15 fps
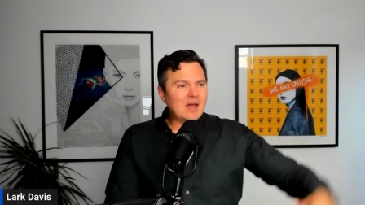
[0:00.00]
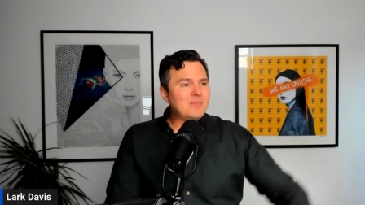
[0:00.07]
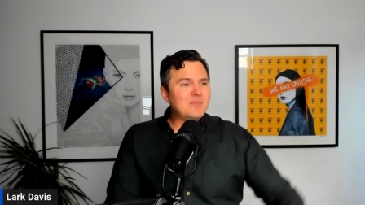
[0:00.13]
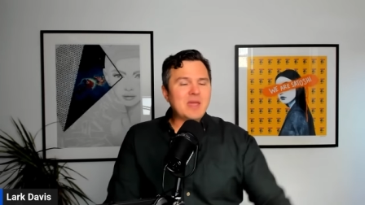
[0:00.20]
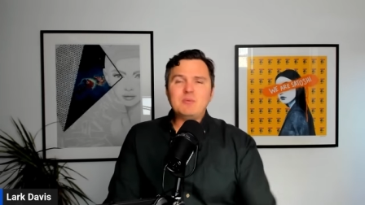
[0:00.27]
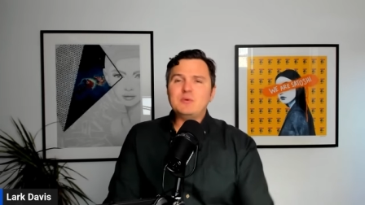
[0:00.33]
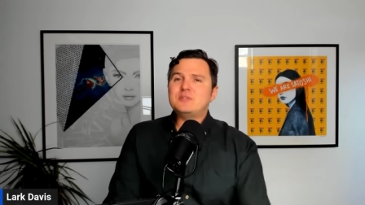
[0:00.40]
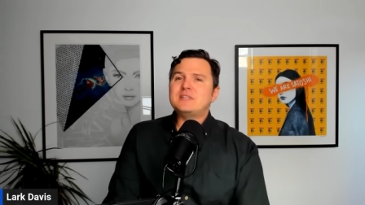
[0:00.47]

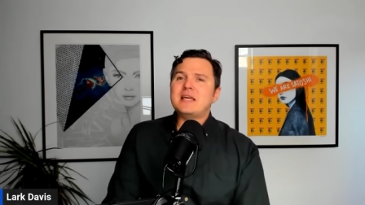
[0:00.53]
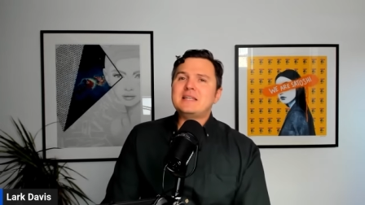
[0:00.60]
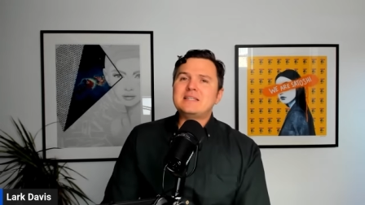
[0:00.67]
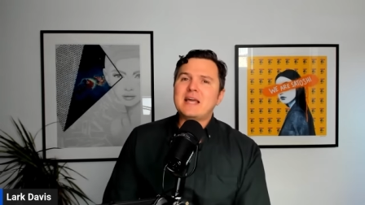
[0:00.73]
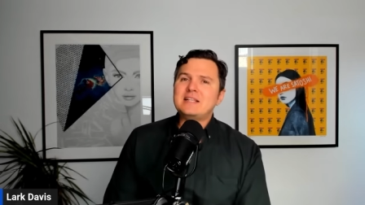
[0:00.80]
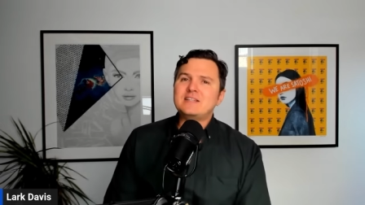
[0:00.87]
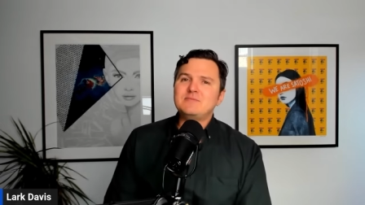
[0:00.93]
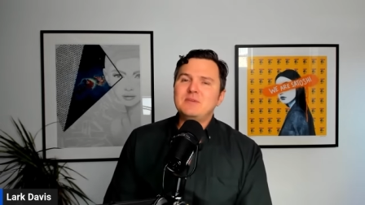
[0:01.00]
People send
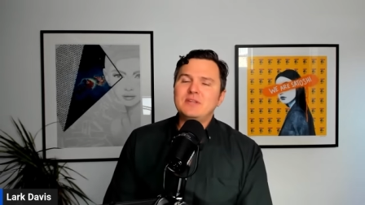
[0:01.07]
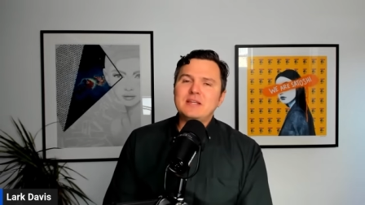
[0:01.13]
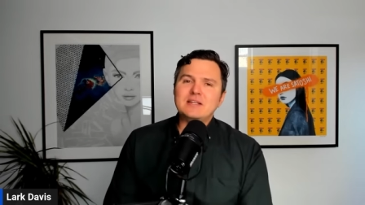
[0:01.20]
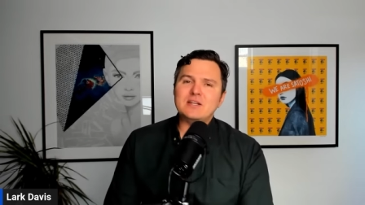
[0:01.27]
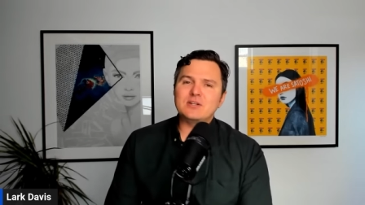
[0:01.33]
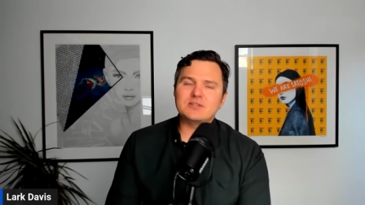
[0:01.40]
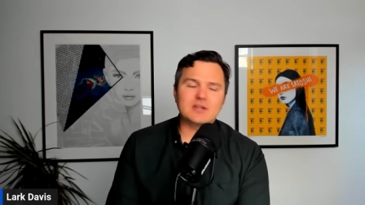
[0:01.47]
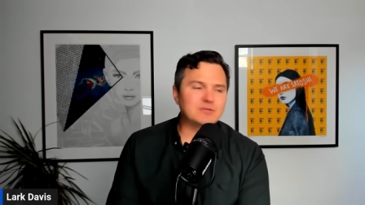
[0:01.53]
tens of
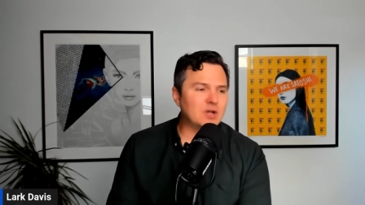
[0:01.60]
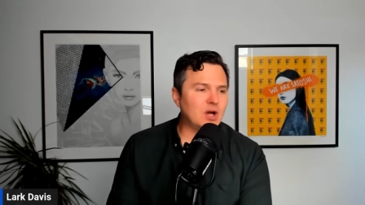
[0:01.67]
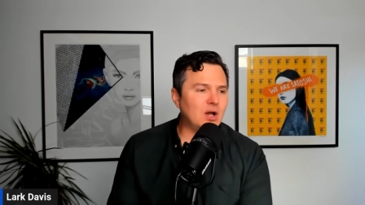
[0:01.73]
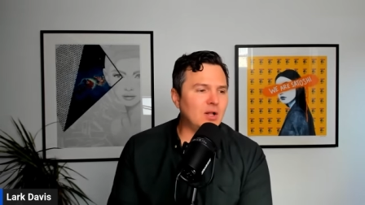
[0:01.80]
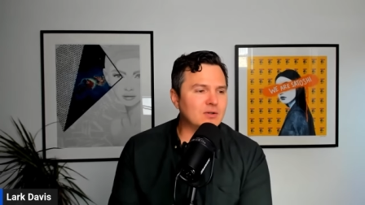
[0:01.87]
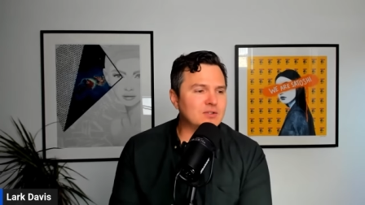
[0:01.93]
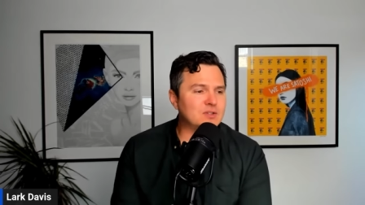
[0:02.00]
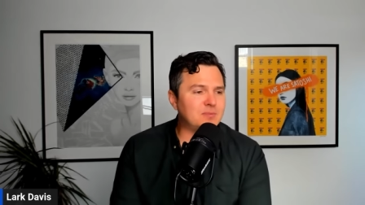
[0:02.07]
millions of
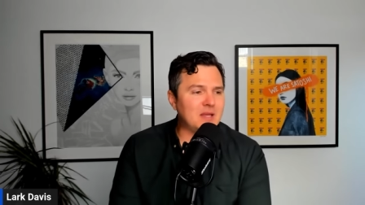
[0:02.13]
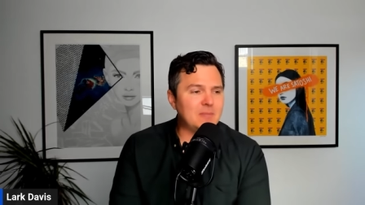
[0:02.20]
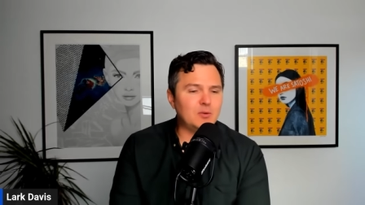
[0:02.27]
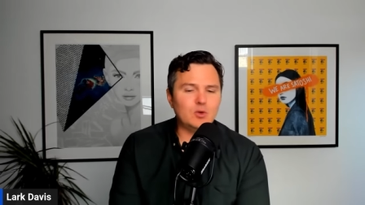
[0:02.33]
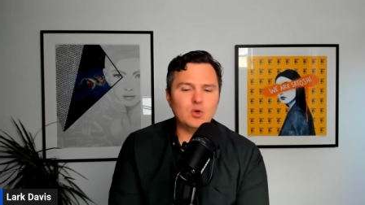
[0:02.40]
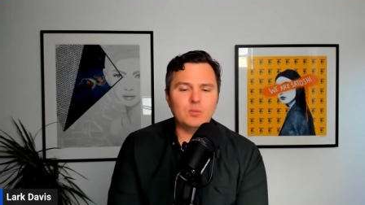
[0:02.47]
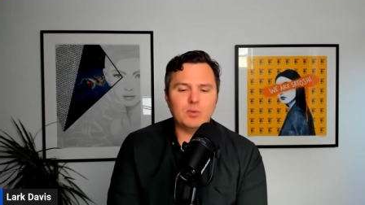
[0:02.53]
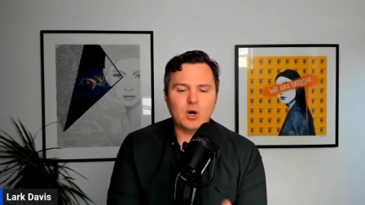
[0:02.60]
dollars to
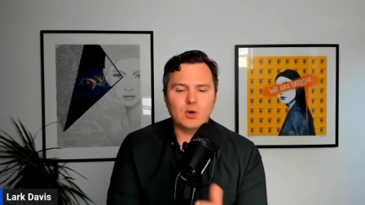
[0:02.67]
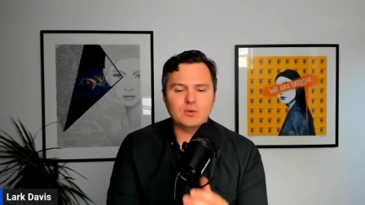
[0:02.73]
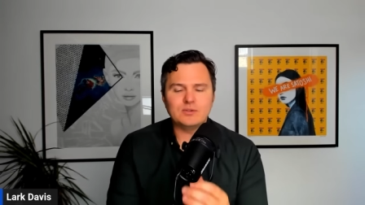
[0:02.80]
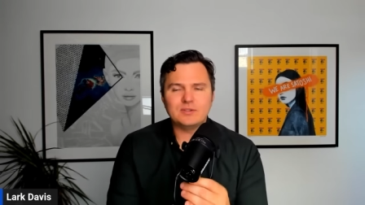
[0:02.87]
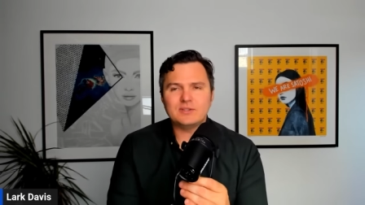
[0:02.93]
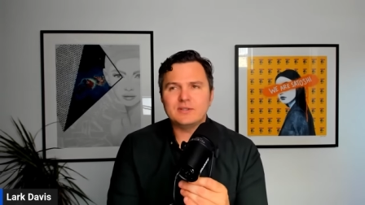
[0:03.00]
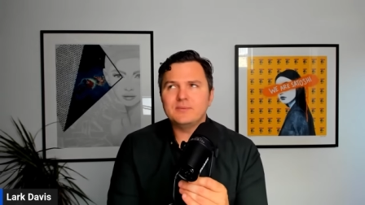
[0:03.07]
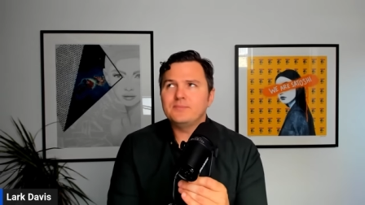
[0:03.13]
people who
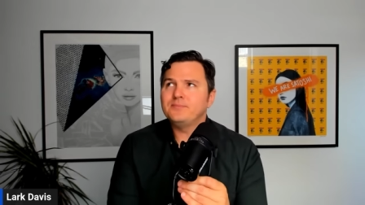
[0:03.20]
post